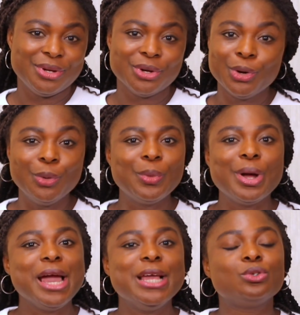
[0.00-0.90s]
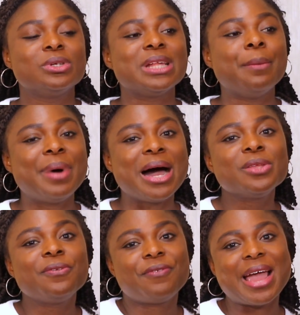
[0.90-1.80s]
No, it was
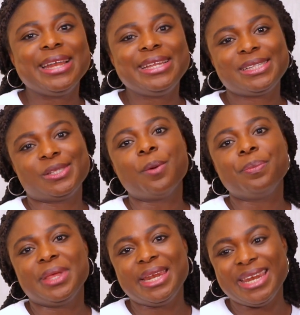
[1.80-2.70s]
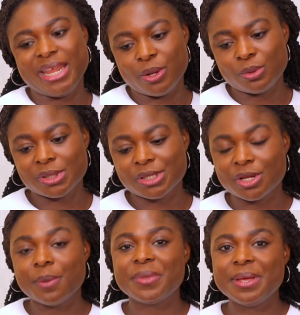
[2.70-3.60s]
about finding something new,
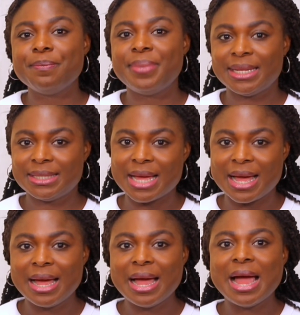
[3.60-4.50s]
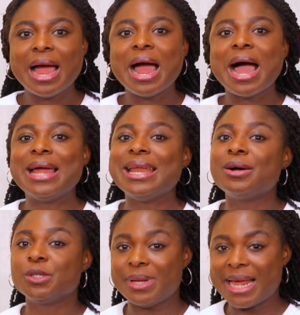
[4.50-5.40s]
something better. And
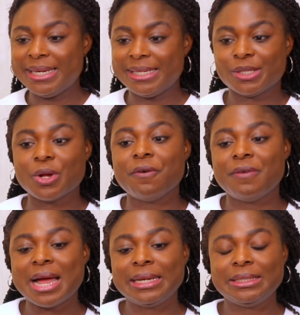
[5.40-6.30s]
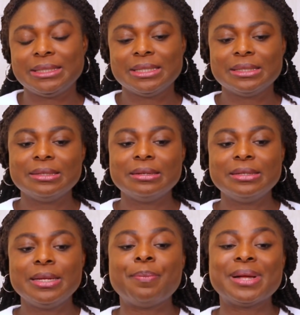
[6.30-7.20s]
that was when I discovered
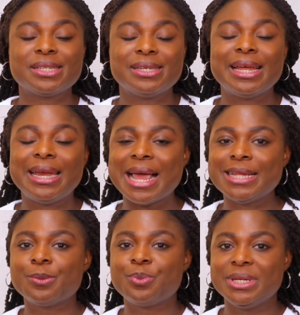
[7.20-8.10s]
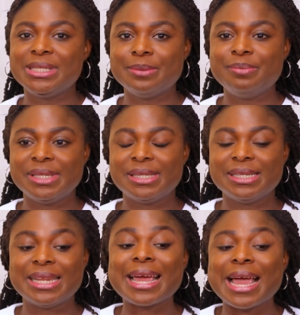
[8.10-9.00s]
the personalized printing
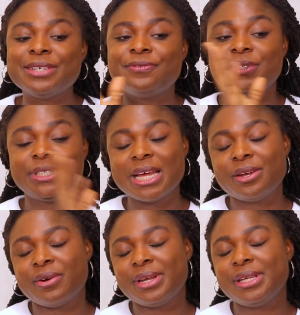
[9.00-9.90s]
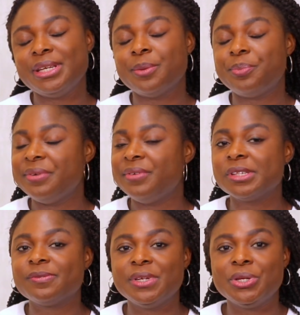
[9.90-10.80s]
business. Like I shared already in the
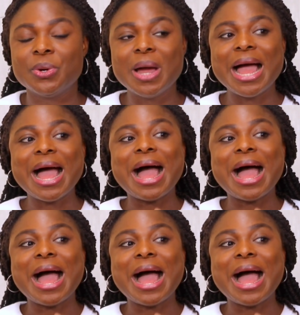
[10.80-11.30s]
previous video,